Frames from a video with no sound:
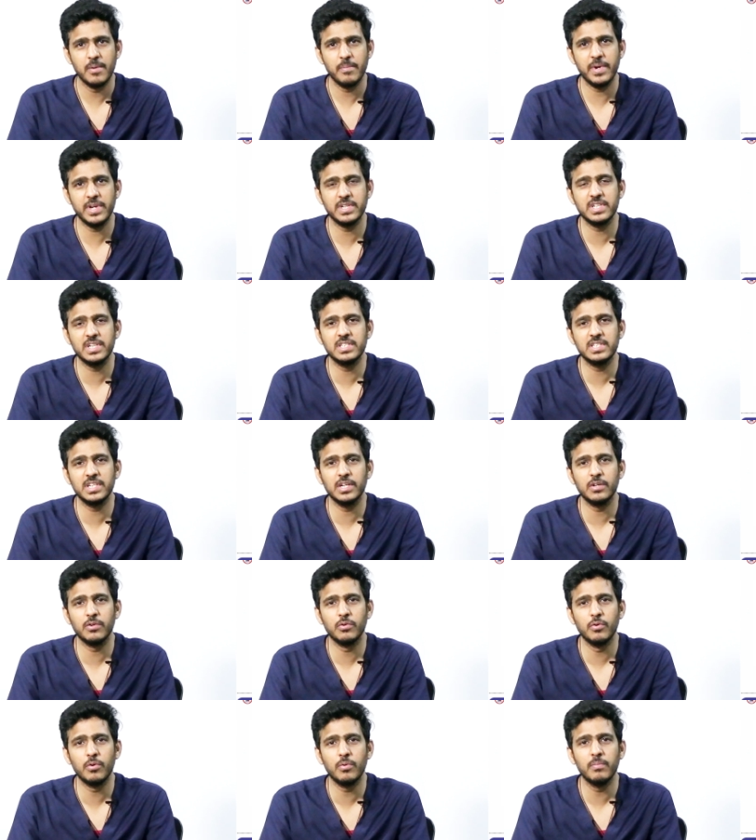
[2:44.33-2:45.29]
Patients
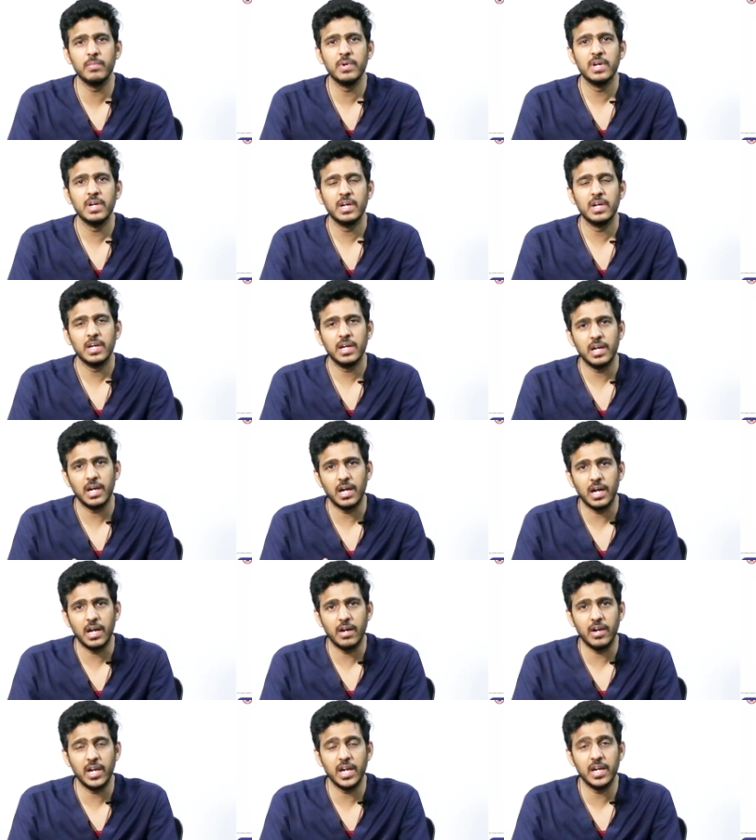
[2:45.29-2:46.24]
in
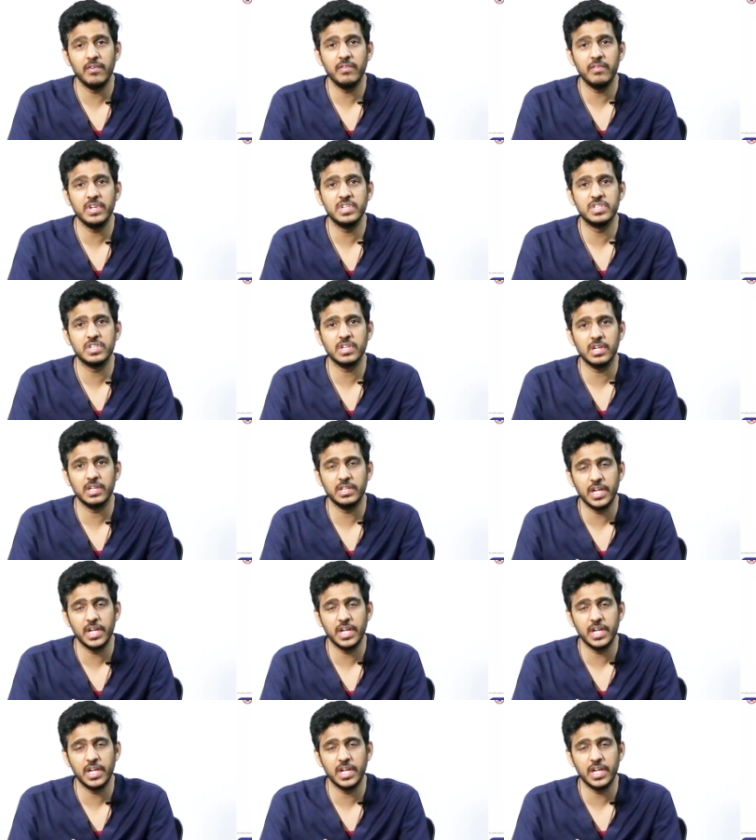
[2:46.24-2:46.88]
which